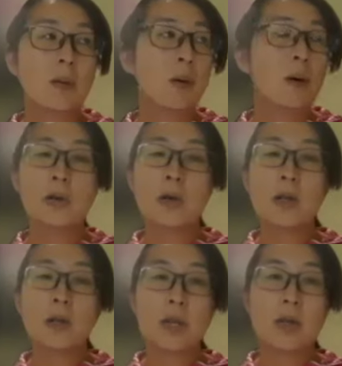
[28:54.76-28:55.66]
about like
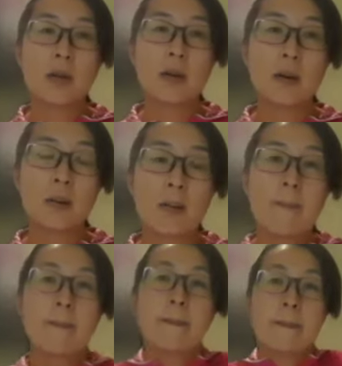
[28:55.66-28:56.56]
sepsis?
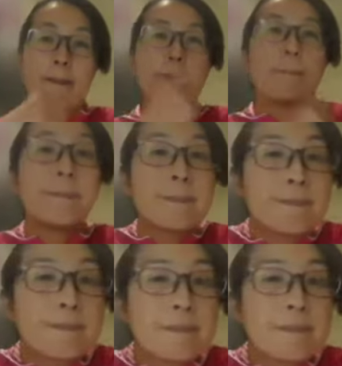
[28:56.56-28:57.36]
You you've ever had